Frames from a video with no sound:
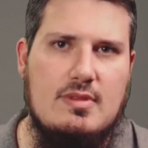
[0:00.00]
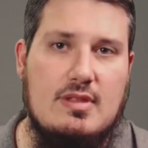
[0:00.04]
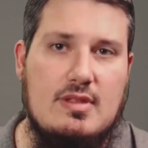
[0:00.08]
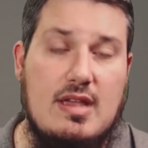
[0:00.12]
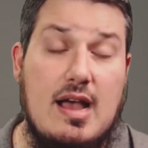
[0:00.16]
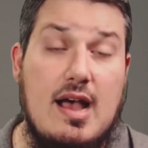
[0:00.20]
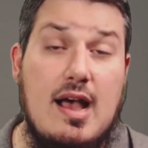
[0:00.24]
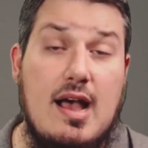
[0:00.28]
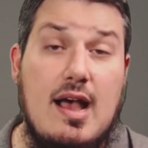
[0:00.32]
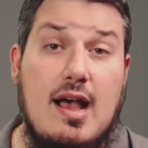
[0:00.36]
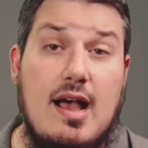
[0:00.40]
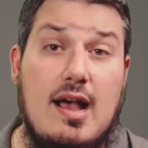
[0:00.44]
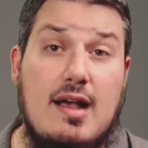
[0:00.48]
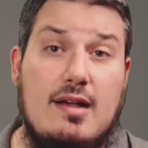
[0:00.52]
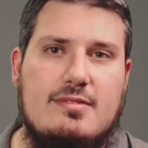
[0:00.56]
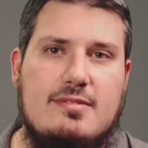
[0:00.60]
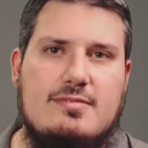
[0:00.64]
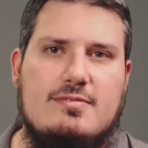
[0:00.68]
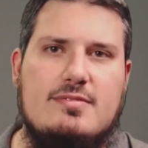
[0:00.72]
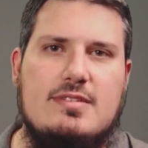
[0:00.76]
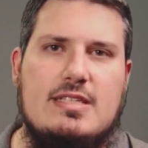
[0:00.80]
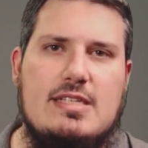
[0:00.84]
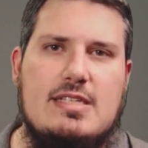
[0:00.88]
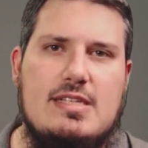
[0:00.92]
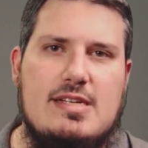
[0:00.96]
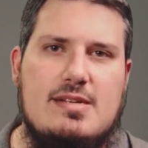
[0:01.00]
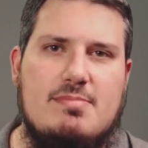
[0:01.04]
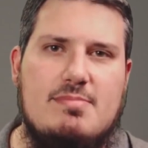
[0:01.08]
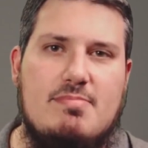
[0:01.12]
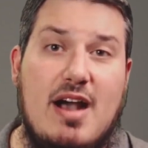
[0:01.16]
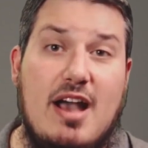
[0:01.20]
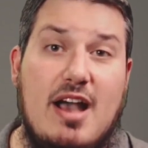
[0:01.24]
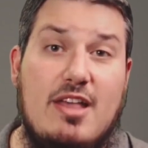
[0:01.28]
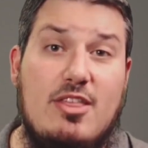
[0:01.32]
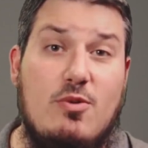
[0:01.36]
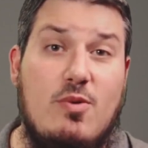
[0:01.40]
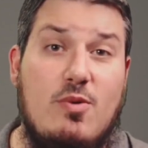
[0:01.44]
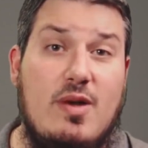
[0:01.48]
Aha.
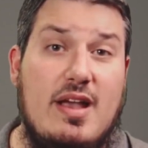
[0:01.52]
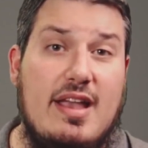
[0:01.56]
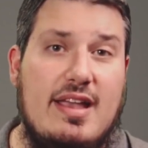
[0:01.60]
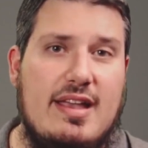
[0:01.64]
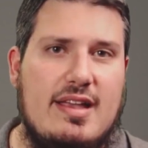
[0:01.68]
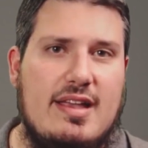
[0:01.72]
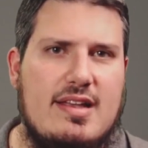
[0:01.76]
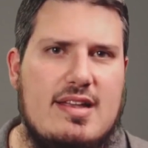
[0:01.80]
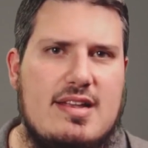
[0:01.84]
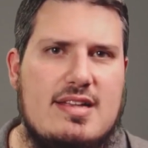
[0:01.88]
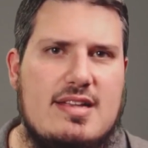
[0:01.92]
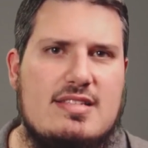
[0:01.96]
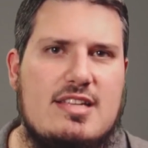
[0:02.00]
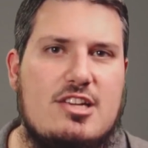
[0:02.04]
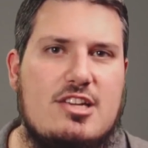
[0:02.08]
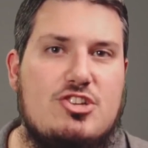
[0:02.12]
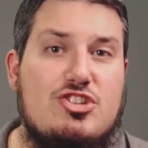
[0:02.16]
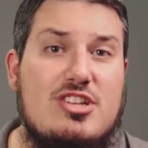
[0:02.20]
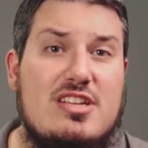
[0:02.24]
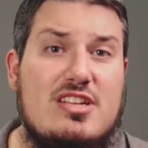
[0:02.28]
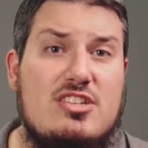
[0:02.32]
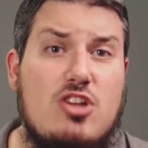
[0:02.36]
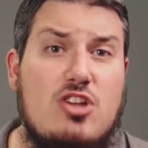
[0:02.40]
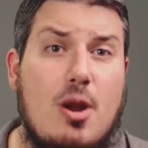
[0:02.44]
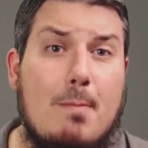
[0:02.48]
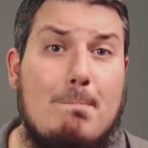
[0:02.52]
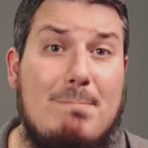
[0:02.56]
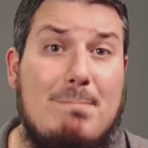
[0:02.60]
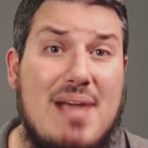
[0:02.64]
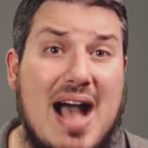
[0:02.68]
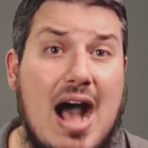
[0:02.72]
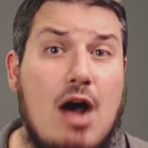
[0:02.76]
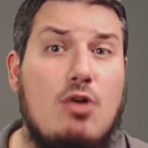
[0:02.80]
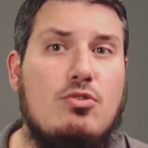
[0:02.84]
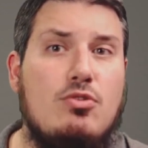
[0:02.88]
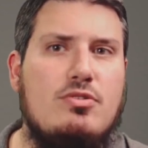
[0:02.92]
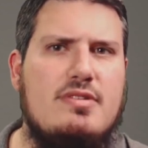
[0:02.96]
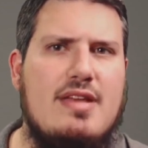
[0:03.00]
By the way, such things are
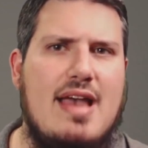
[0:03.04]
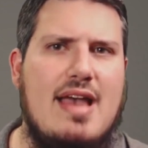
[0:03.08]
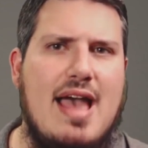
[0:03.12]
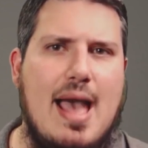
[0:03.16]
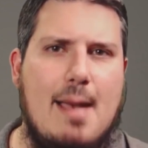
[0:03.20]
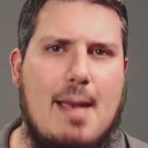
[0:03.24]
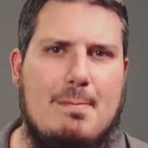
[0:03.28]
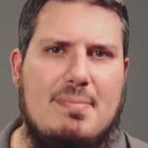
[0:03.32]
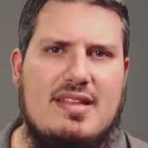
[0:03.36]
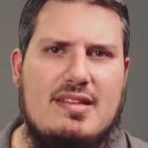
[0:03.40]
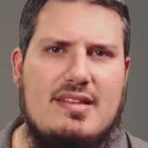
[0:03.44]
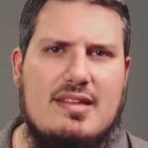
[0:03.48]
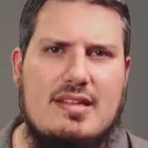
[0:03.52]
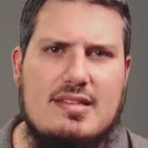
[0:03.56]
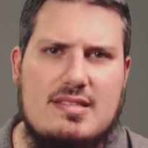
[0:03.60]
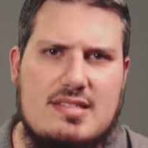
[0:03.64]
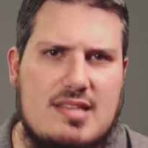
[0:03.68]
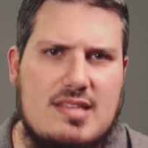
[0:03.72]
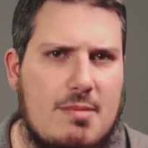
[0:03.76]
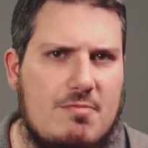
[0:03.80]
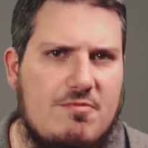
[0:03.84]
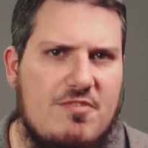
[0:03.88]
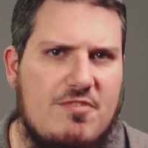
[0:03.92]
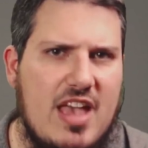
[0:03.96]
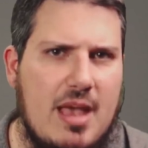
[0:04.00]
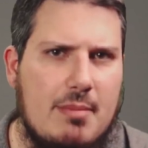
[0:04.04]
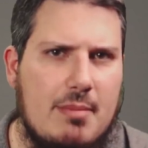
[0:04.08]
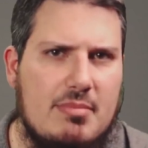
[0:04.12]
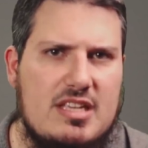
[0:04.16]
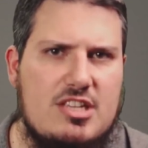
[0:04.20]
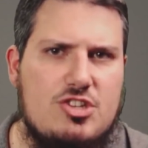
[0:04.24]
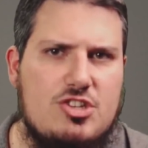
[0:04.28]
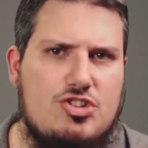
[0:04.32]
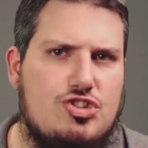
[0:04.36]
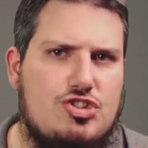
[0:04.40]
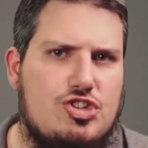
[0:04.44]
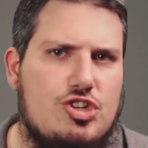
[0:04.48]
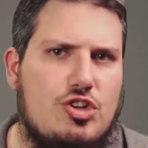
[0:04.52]
bound to happen in some
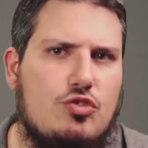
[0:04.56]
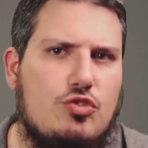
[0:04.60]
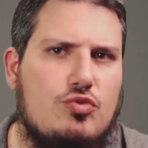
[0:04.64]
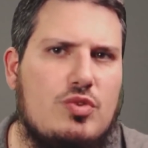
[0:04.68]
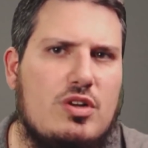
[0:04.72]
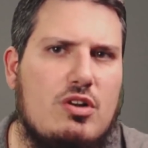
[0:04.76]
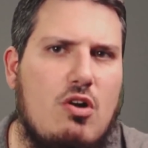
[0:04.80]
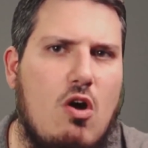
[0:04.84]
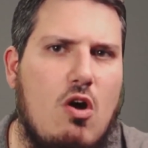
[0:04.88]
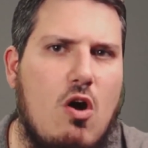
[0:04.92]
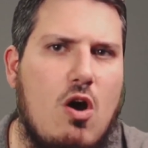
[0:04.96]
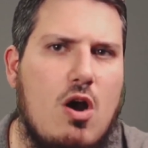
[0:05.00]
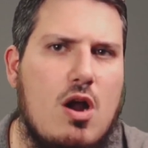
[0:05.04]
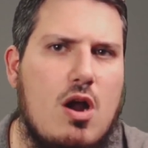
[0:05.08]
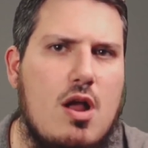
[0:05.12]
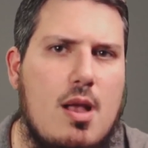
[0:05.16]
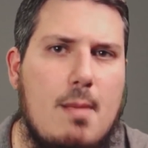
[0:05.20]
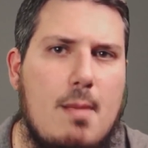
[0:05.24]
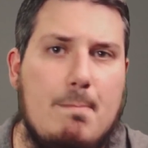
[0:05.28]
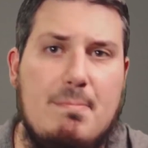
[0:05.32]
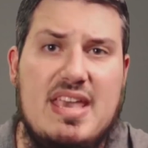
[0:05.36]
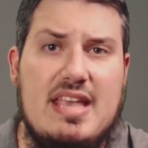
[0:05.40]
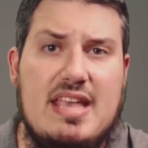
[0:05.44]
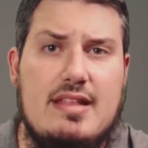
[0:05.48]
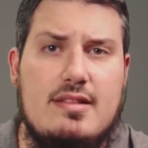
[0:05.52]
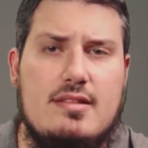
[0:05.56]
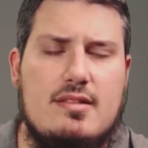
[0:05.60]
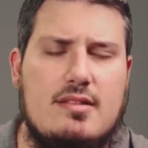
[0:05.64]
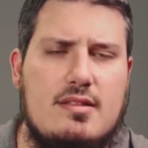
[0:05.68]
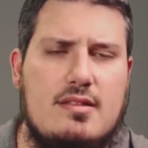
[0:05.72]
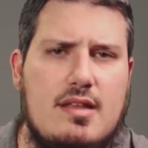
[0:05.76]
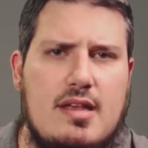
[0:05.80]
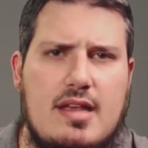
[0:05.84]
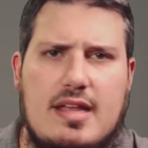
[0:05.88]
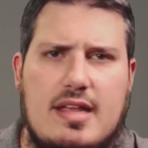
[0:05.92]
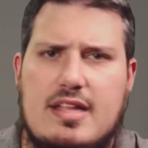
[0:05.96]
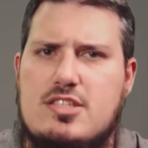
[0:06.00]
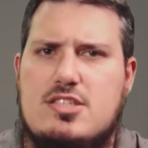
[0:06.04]
families. Children are
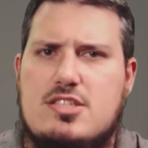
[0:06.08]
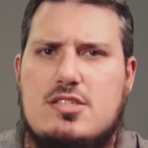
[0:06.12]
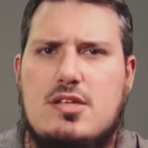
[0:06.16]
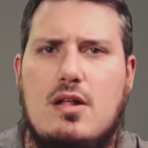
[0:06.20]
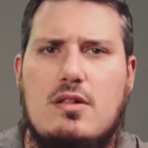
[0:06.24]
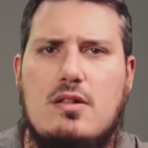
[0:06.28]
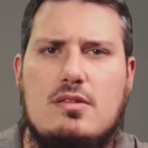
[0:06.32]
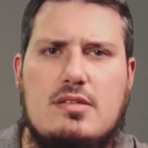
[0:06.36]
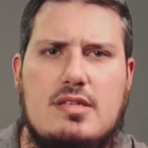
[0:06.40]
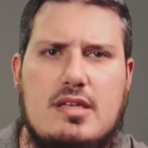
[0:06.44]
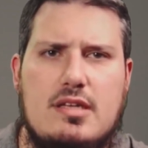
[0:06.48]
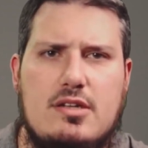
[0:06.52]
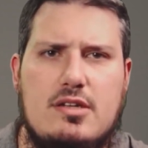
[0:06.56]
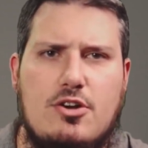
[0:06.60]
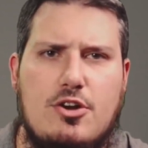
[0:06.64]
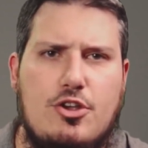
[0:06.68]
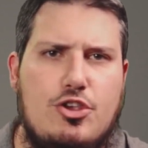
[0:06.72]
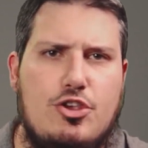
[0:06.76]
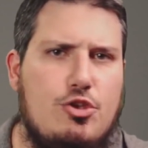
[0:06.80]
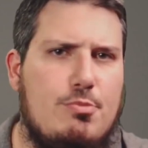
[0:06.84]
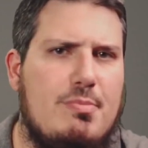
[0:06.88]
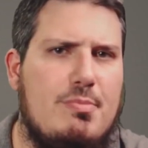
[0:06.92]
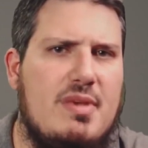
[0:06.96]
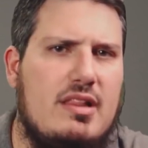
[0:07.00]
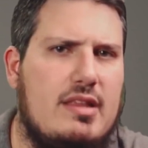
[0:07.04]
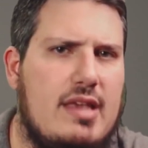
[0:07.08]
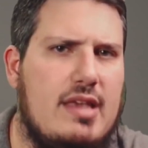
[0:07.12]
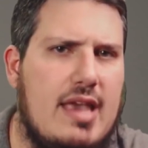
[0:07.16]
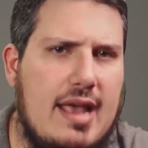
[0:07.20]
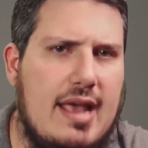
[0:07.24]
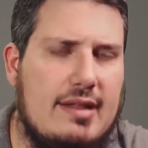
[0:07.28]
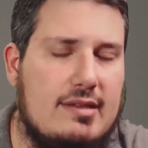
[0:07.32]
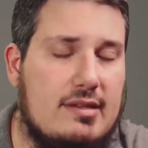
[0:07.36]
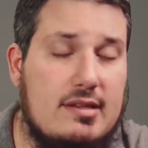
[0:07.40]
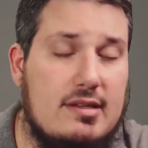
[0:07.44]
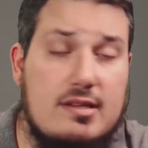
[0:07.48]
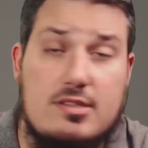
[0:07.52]
beaten, insulted, or humiliated.